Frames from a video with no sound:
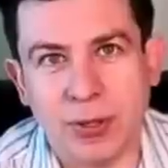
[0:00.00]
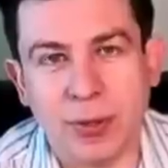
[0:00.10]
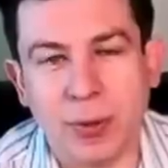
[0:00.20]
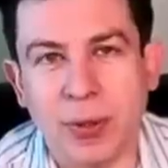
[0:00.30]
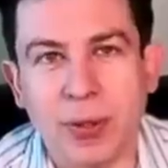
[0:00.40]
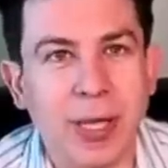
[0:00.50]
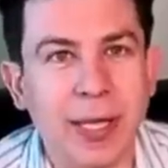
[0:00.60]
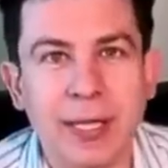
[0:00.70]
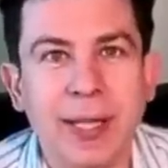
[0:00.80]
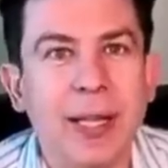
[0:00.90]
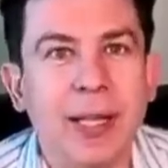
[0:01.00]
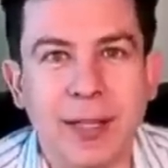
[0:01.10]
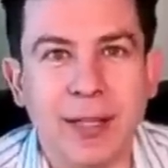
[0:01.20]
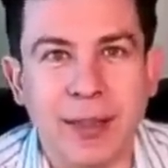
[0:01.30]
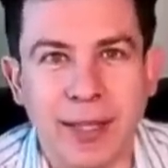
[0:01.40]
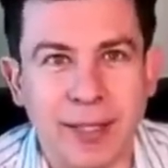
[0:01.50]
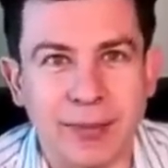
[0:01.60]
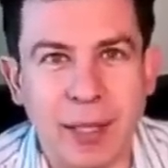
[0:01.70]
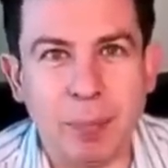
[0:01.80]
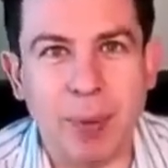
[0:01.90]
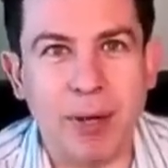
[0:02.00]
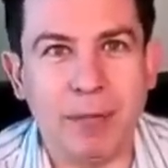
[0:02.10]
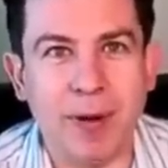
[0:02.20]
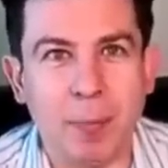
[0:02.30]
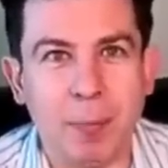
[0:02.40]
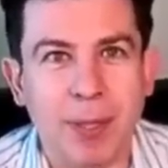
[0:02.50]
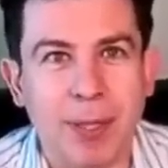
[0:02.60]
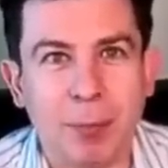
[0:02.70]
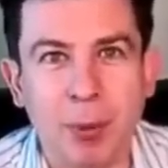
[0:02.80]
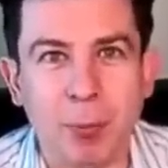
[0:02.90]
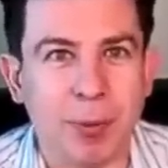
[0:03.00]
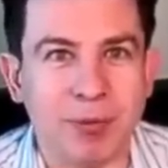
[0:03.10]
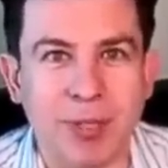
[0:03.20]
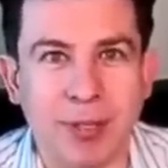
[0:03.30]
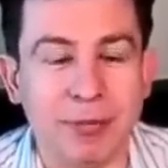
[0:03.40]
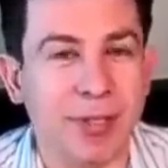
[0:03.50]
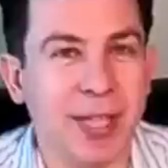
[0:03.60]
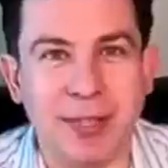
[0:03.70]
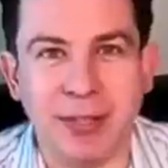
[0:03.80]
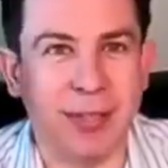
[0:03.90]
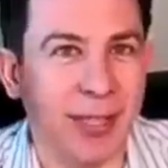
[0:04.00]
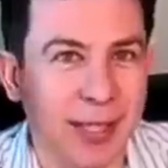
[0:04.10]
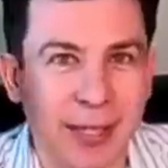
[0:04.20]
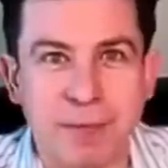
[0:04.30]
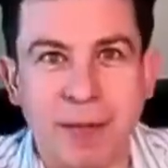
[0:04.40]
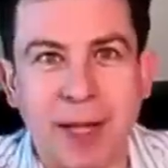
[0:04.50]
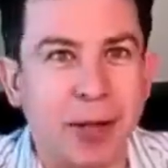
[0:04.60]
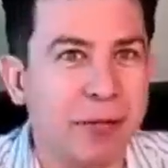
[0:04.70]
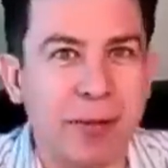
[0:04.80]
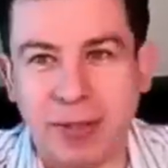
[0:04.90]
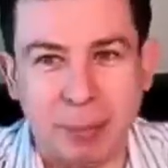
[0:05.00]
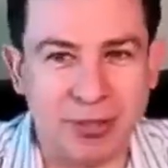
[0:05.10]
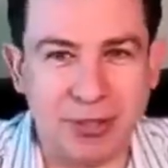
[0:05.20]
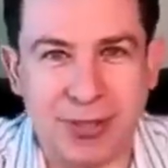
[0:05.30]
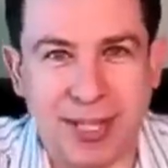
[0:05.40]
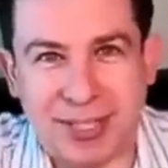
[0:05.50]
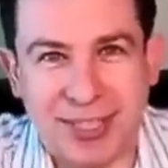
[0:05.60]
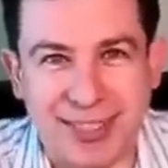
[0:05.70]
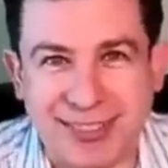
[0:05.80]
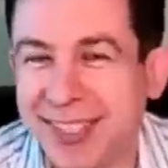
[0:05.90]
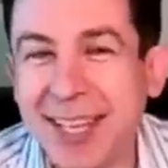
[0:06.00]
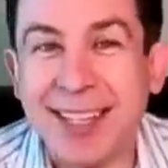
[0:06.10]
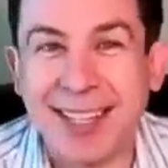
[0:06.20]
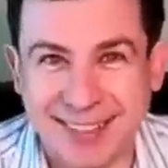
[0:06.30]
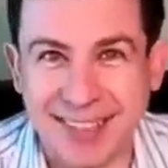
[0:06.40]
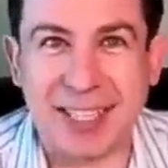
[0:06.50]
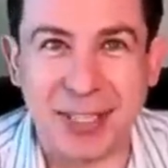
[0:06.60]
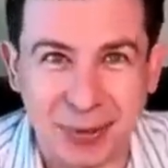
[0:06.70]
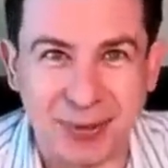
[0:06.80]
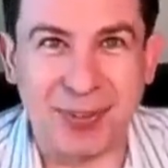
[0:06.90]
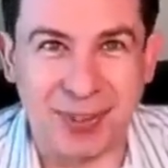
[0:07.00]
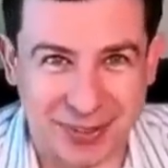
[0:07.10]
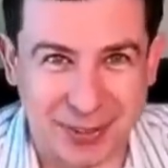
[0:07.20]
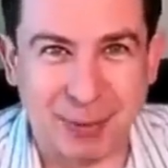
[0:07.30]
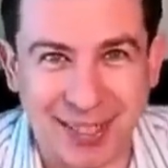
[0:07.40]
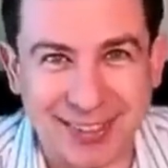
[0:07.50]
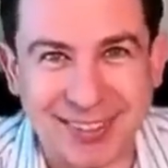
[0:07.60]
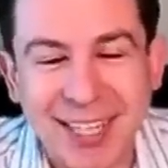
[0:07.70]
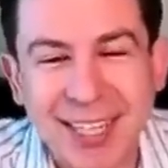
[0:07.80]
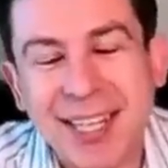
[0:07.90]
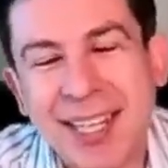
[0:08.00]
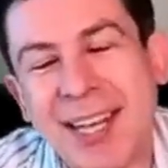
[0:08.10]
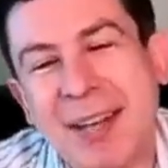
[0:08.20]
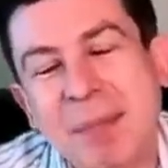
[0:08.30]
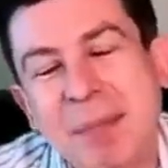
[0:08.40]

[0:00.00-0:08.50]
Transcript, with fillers: or again, the other thing is they puff up themselves and just and like fly off in an opposite direction. It's, yeah. That's an acute fear response. Yeah,